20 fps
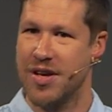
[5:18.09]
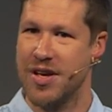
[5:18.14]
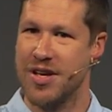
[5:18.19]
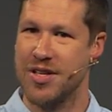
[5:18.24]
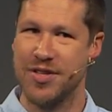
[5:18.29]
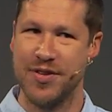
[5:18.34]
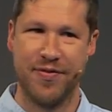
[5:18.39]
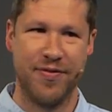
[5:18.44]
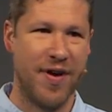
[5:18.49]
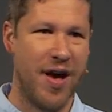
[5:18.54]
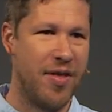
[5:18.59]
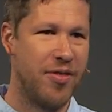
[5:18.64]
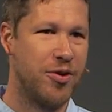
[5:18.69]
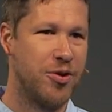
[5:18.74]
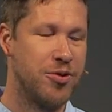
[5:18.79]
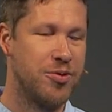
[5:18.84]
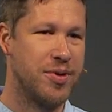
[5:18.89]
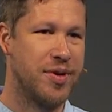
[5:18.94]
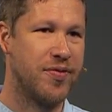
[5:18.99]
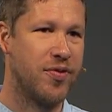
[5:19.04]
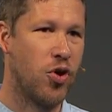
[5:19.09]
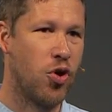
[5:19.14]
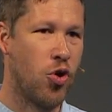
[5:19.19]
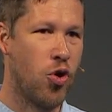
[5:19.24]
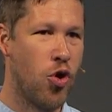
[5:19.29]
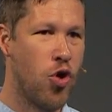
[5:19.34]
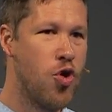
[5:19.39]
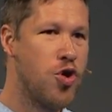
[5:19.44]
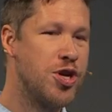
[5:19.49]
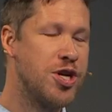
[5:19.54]
It's a father who is
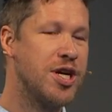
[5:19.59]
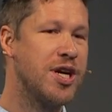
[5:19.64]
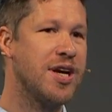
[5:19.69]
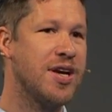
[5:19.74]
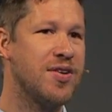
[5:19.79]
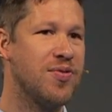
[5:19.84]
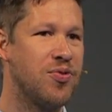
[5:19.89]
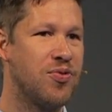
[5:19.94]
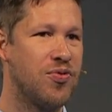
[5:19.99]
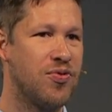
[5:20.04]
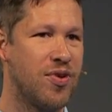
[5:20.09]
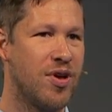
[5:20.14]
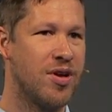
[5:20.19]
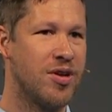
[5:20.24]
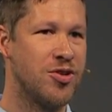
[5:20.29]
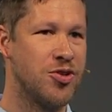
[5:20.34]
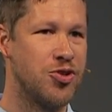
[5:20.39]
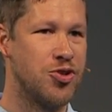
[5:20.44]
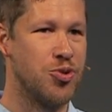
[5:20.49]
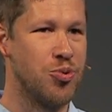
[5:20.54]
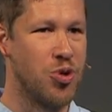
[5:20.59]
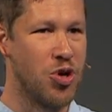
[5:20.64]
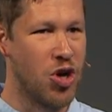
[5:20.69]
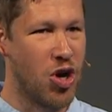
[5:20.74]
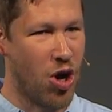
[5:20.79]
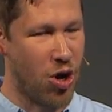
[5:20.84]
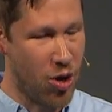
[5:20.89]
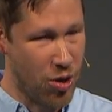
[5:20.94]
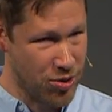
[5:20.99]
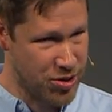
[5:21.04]
urging his son to
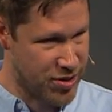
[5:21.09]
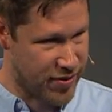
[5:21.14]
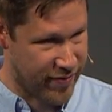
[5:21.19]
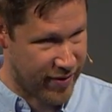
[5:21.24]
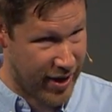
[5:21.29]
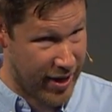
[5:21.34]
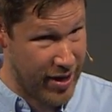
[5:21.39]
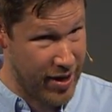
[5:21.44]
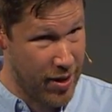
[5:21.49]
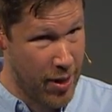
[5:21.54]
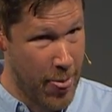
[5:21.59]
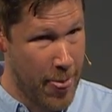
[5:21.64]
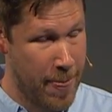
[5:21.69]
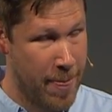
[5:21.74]
cultivate